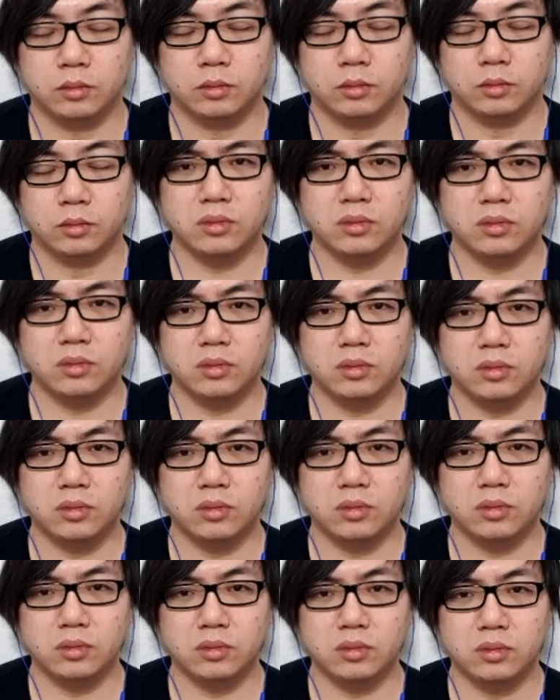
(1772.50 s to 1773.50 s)

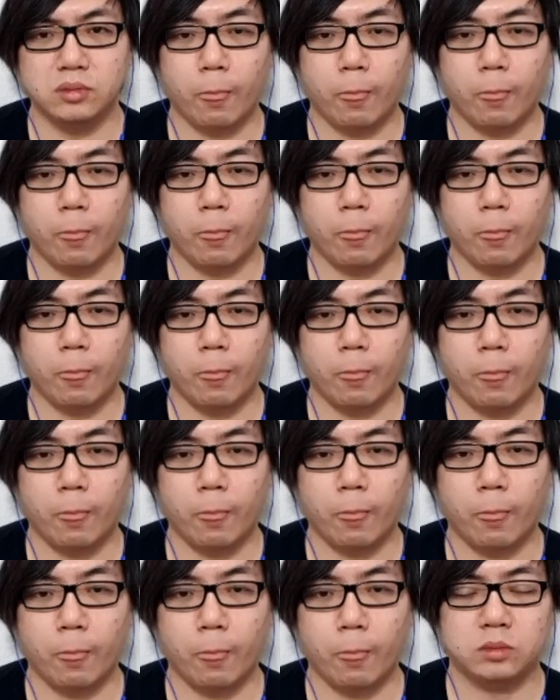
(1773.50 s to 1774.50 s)

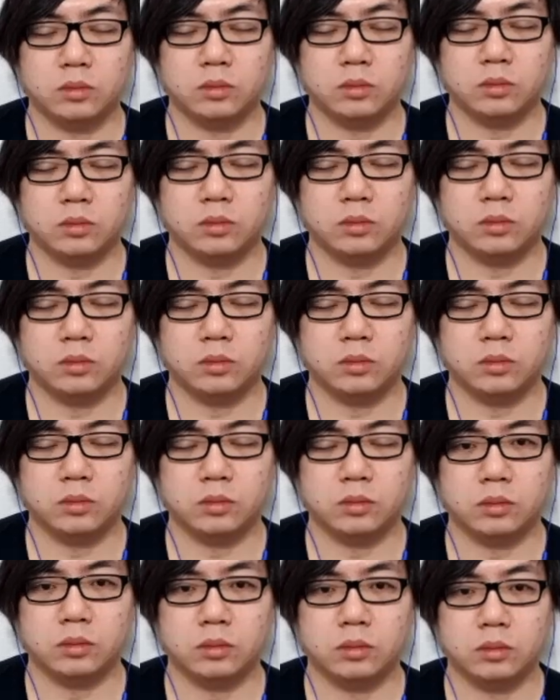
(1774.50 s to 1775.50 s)

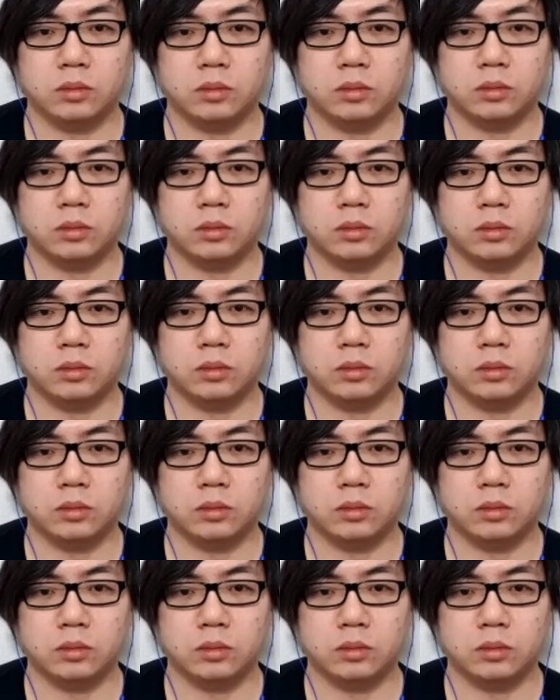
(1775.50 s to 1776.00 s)
(silent)